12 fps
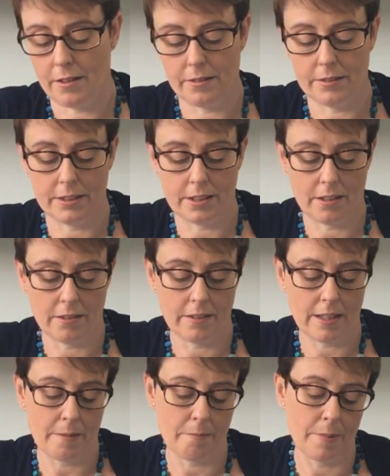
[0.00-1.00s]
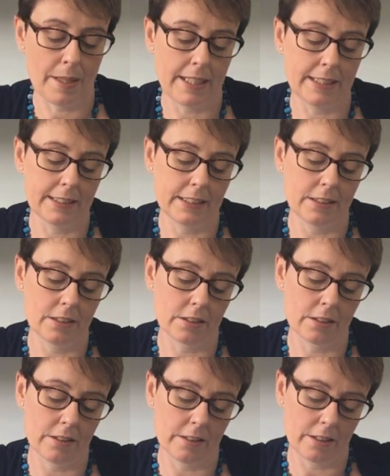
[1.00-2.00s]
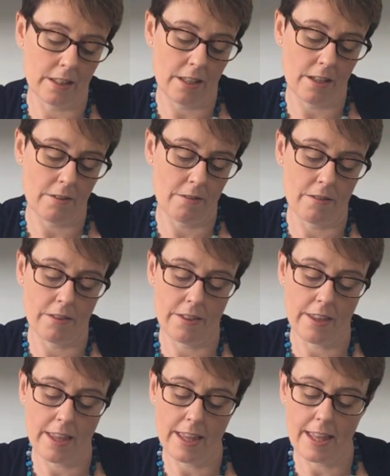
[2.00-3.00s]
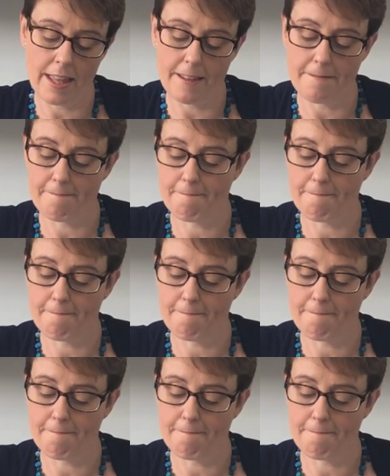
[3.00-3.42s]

So that piece is just going to go there,